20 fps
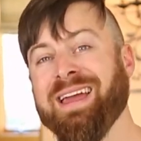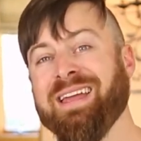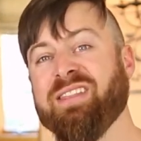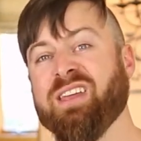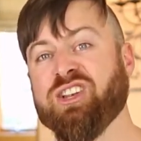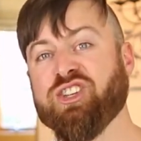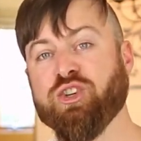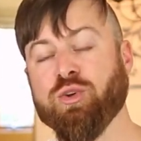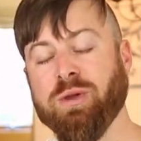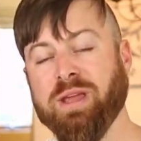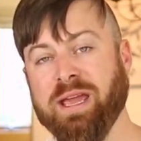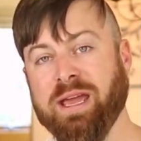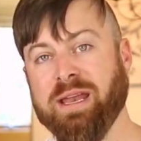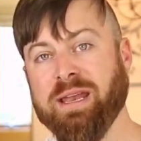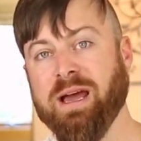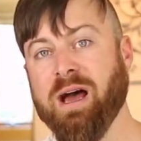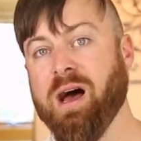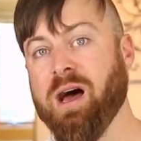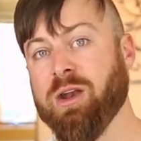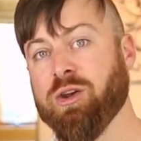that you
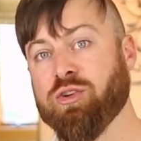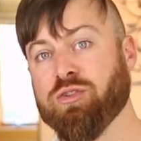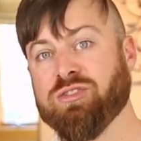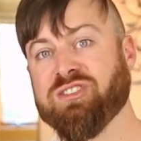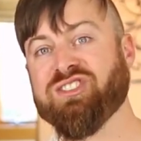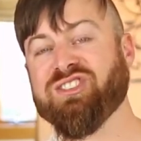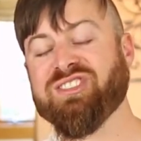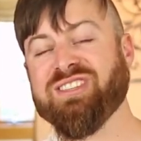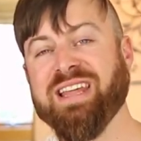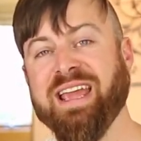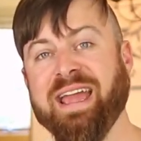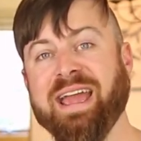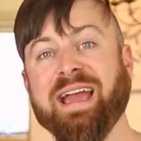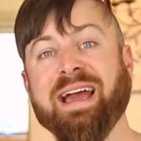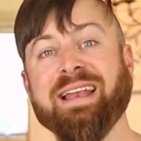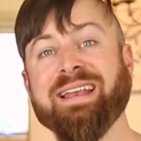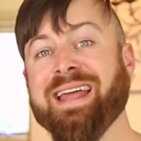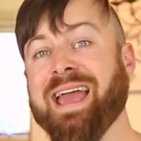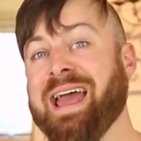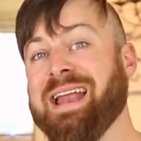can
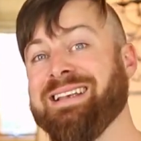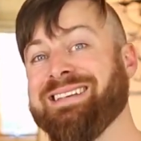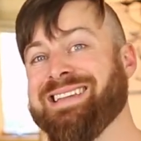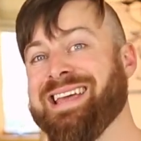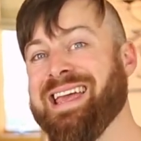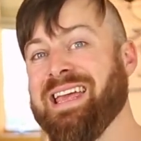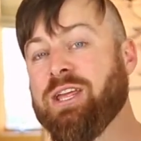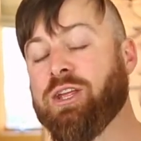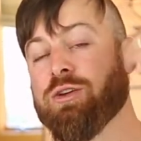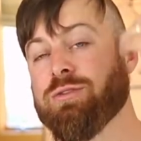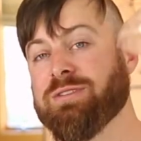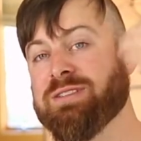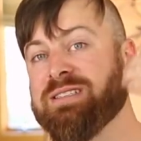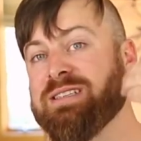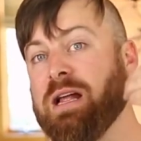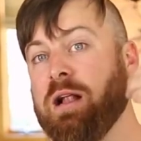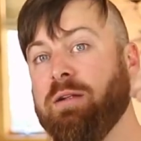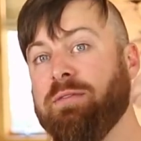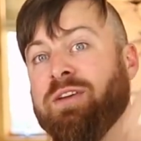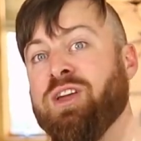understand and take
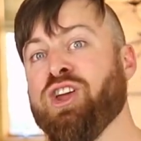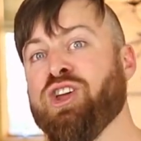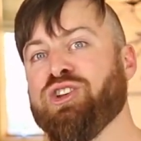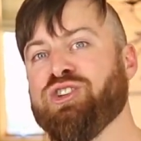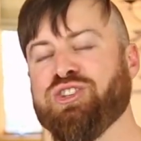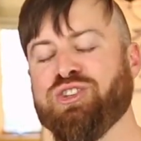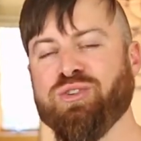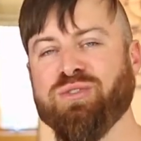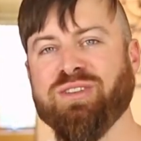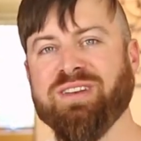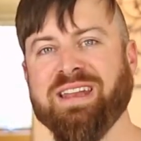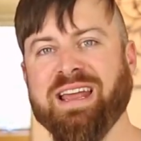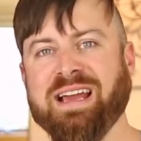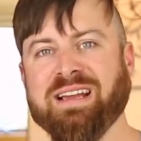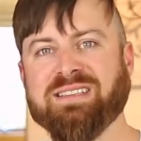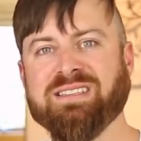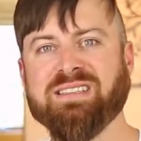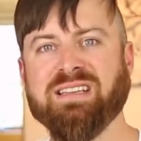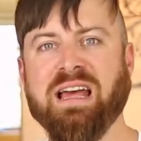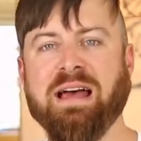yourself to the
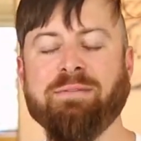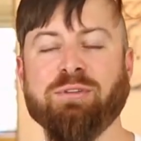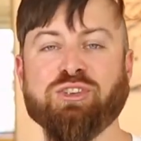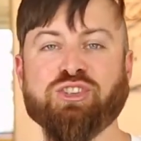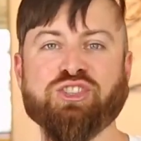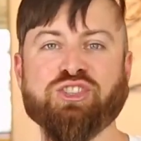next level.